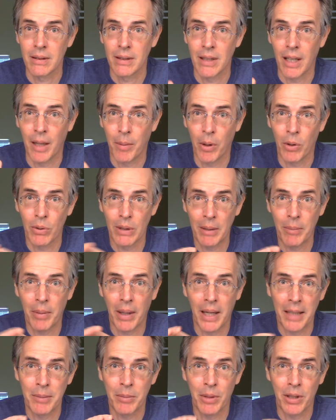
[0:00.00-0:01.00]
I'm only
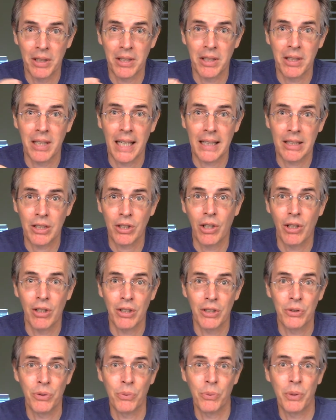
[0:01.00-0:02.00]
buying Mars Attacks
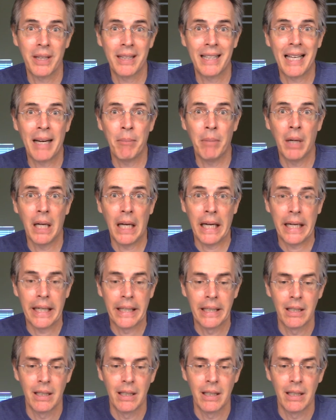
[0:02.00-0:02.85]
cards with that money.